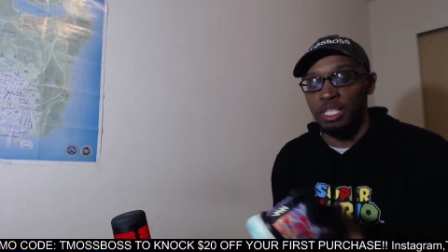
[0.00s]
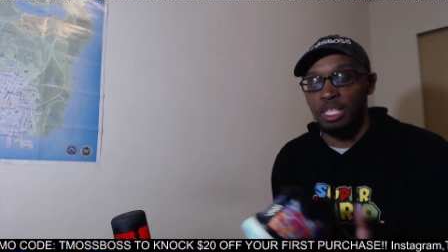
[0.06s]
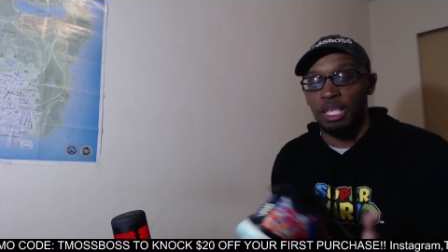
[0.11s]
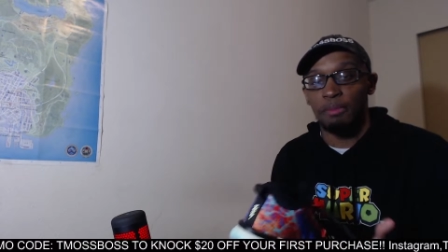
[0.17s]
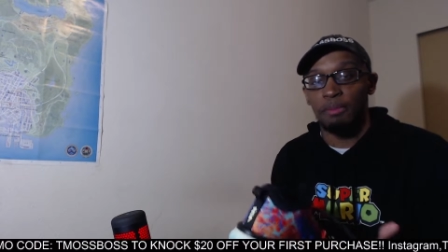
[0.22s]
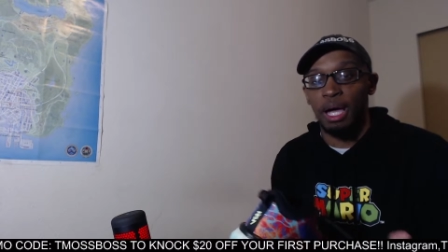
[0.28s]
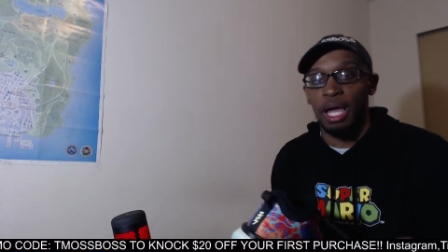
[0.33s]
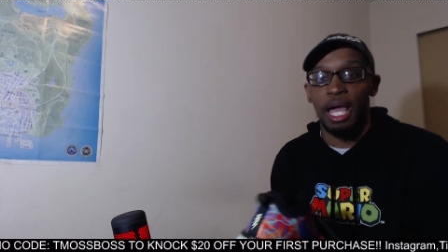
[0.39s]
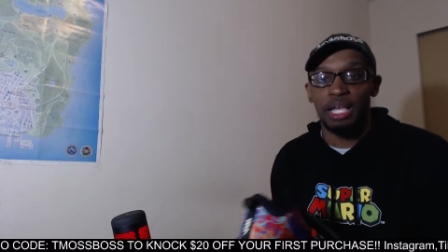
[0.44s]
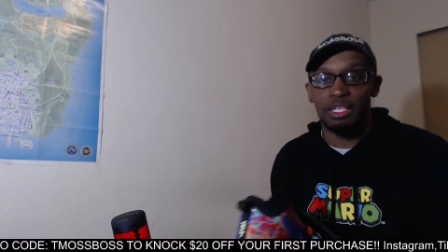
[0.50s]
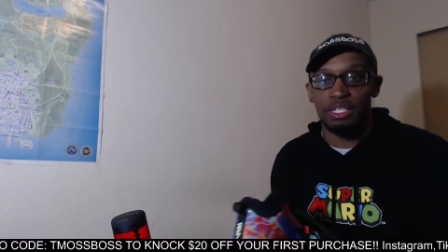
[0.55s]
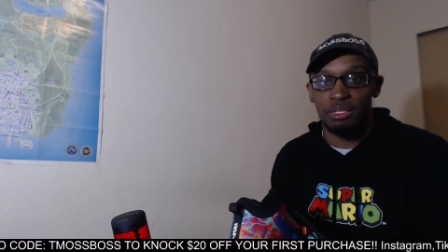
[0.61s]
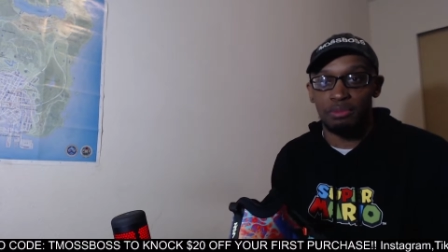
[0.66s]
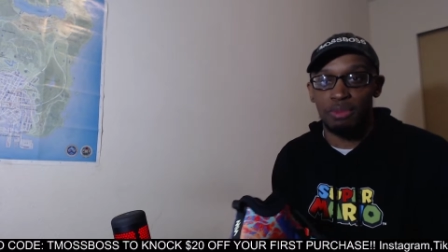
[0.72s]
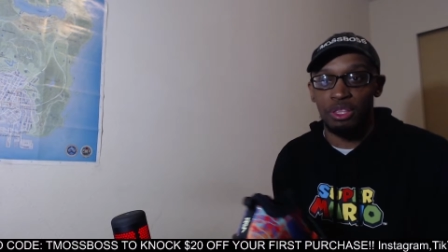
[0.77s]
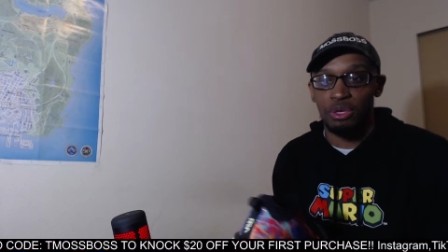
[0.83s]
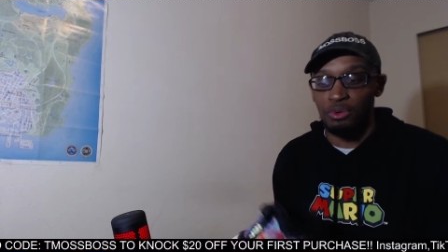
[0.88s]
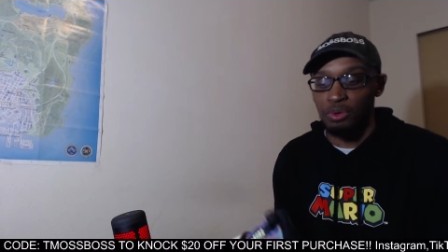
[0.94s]
and they might have
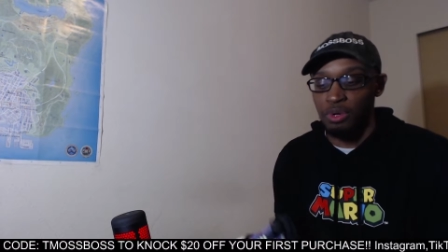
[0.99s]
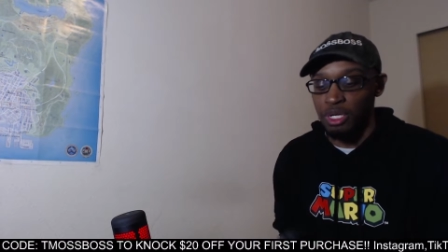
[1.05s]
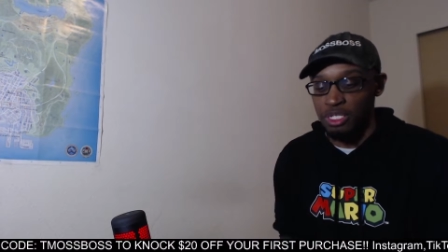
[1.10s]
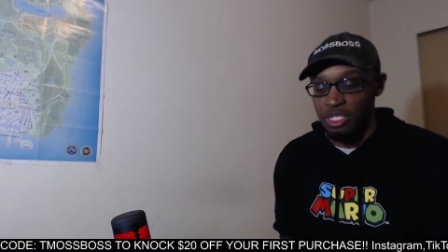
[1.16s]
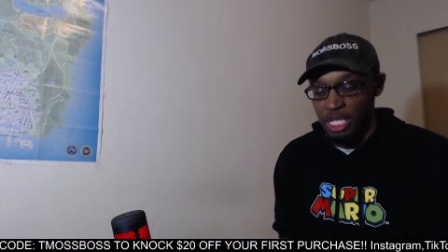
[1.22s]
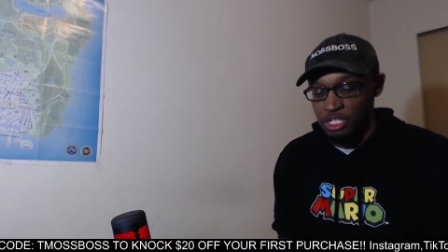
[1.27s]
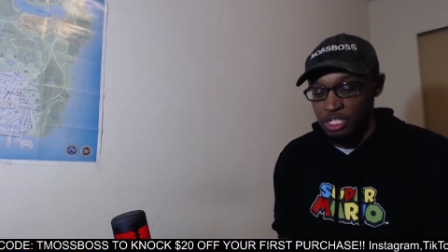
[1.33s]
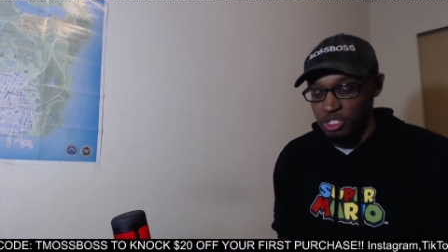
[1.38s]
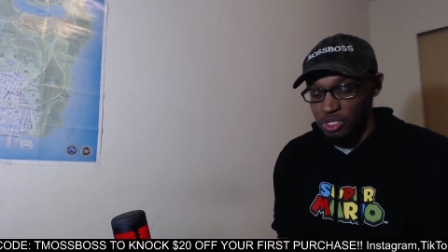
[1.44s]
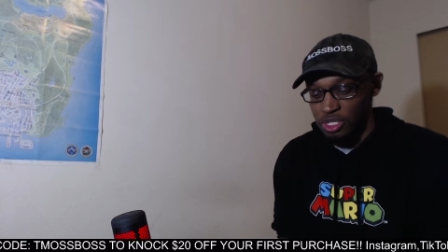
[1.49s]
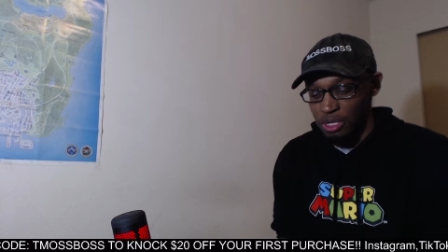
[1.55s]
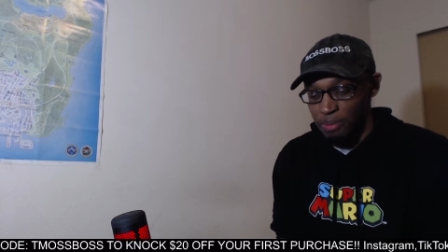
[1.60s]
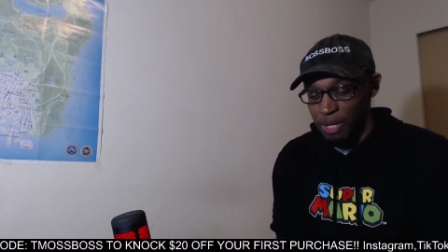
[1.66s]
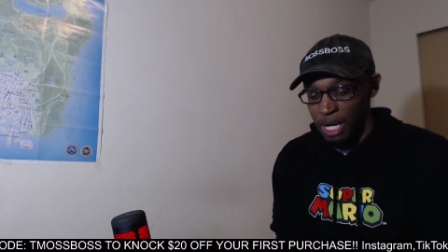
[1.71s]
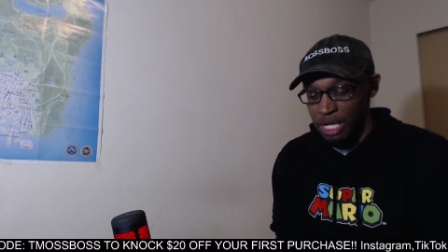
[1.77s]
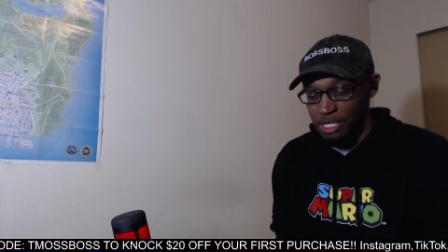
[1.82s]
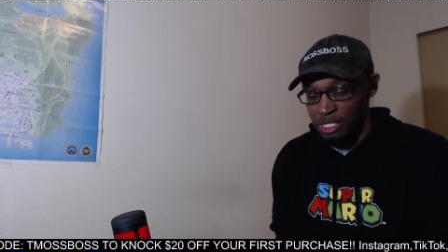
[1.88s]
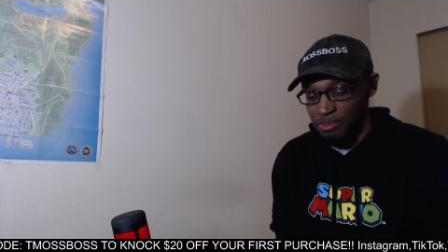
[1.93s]
some other ones that you can
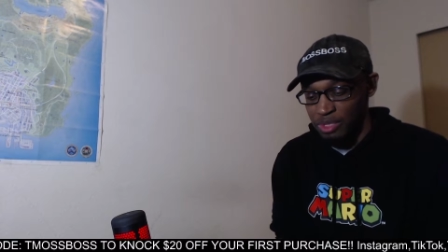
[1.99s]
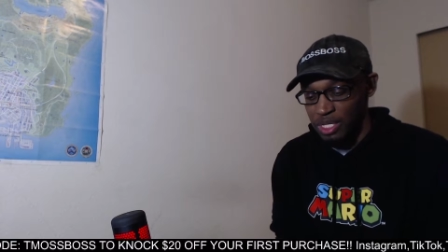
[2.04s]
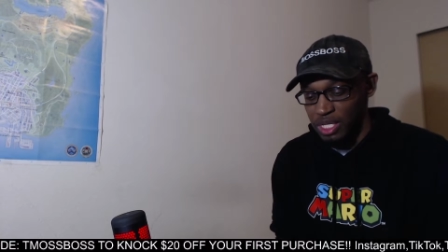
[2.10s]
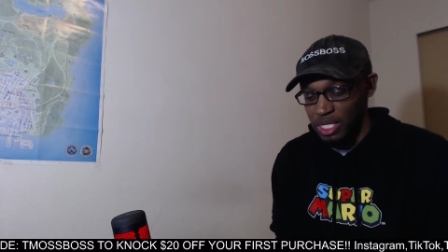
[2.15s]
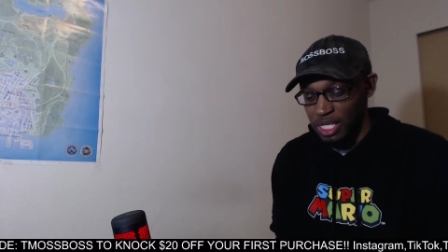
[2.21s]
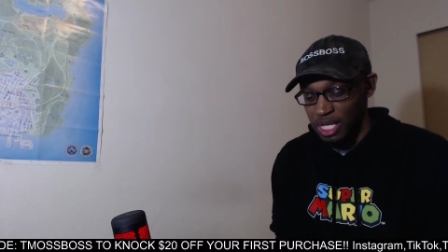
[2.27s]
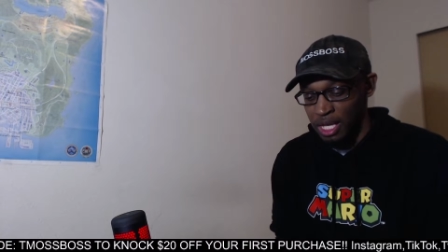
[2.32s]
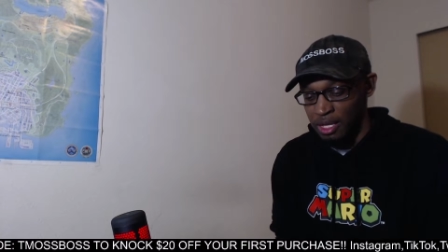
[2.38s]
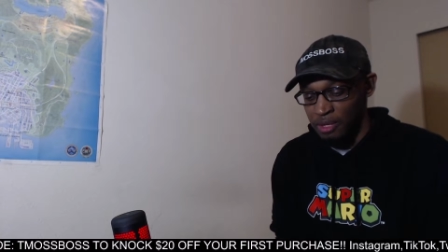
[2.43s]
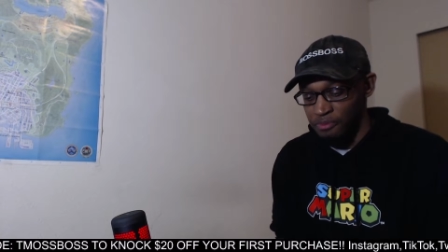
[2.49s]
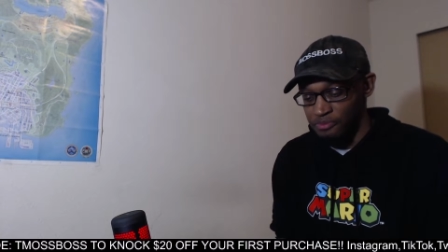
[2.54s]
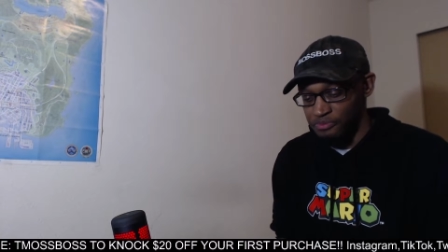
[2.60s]
possibly get,